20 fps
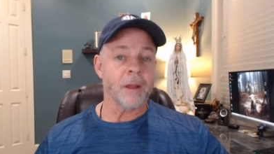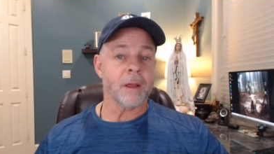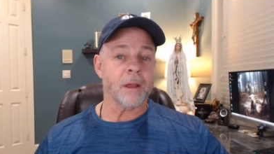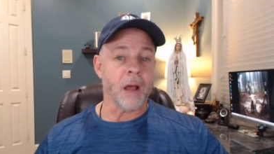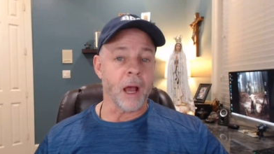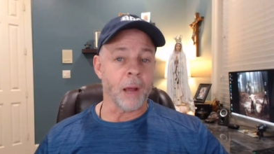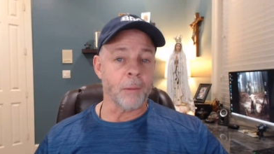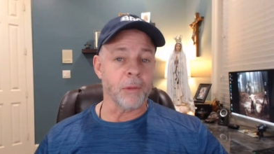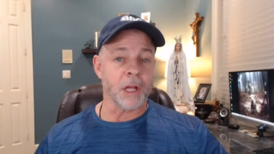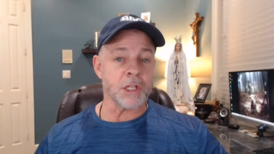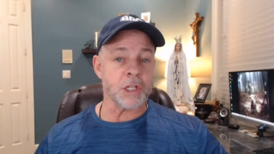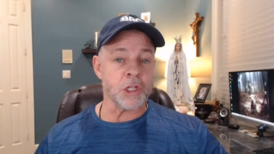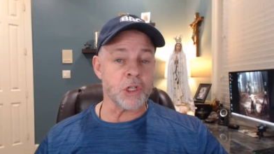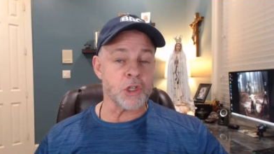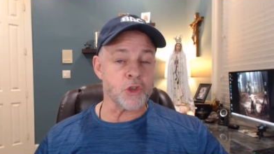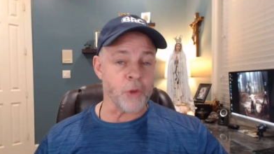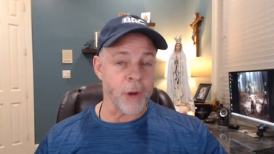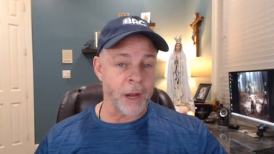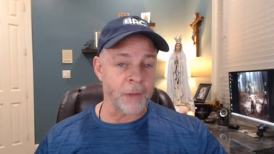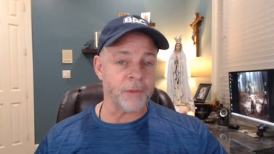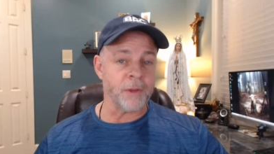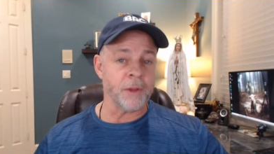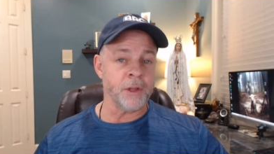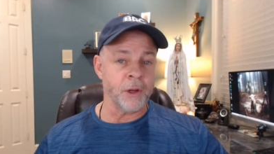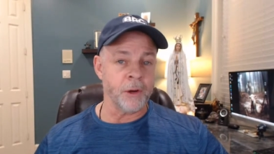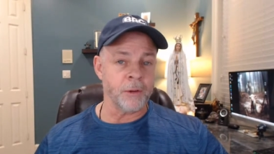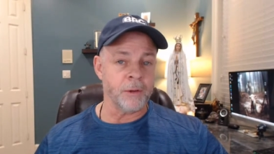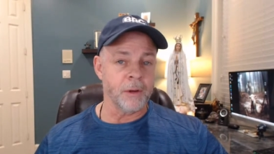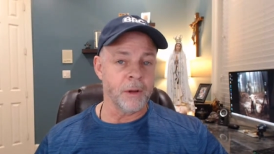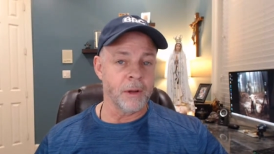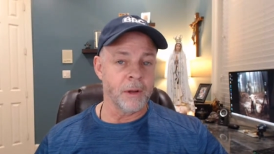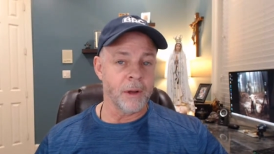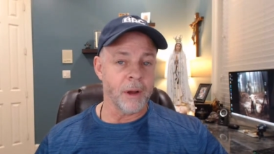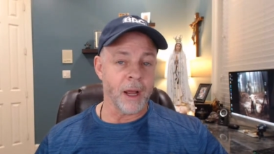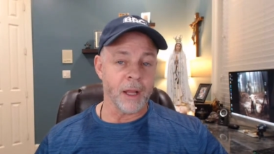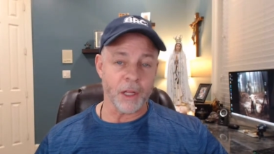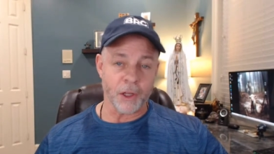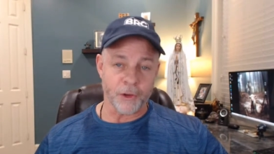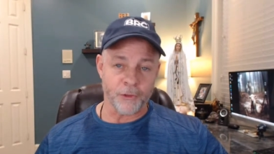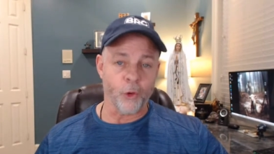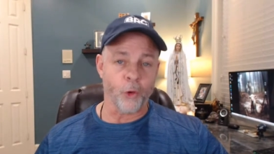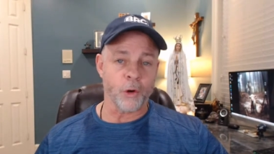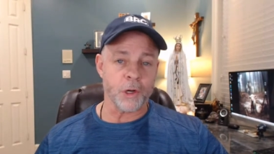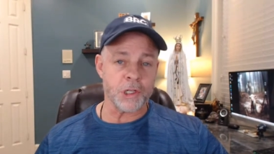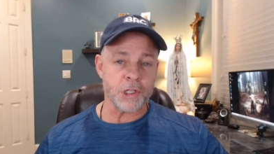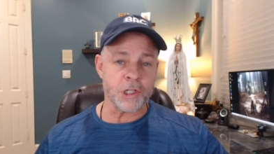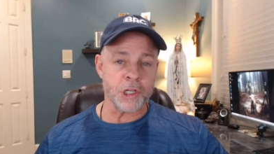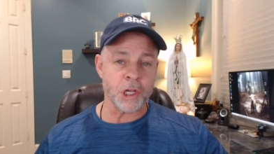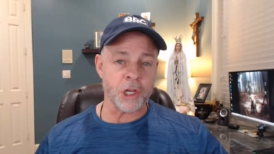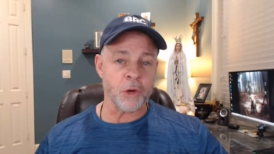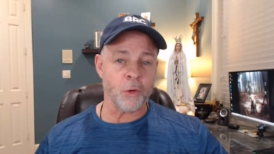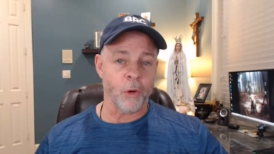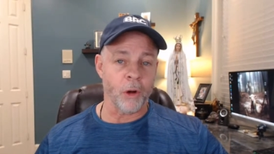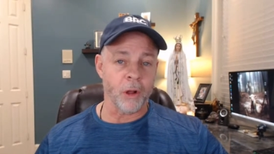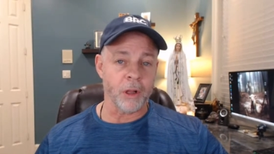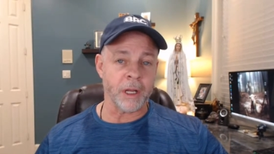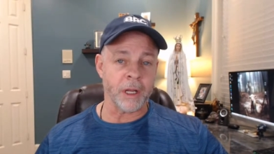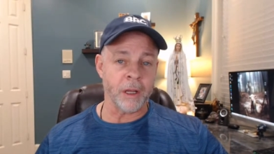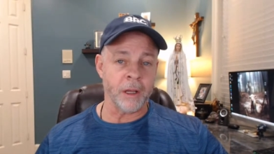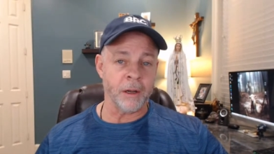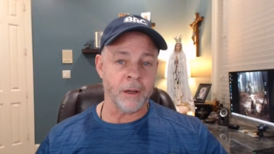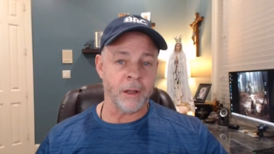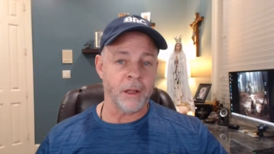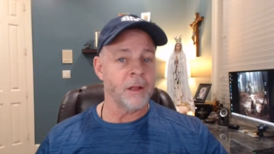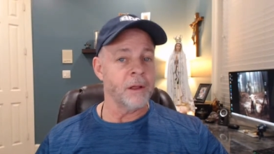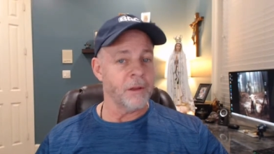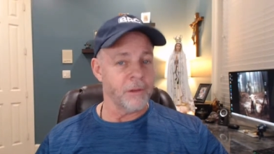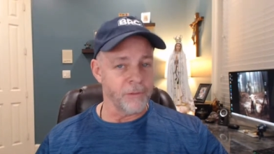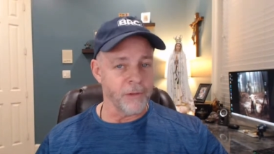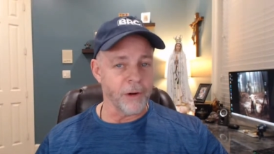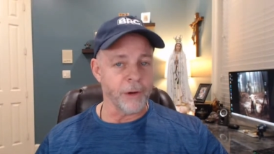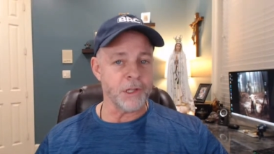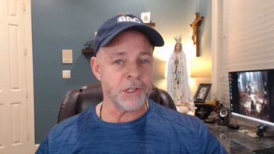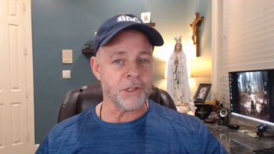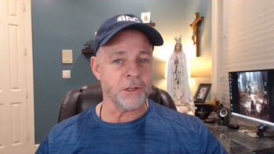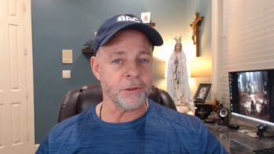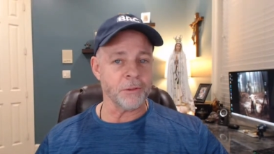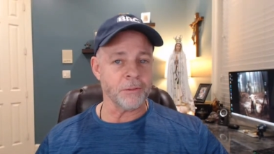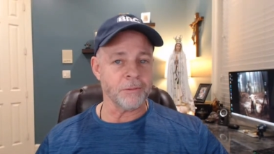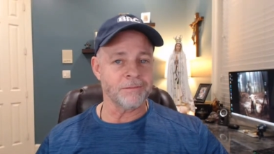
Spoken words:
God bless and strengthen you. I look forward to seeing you all again very soon.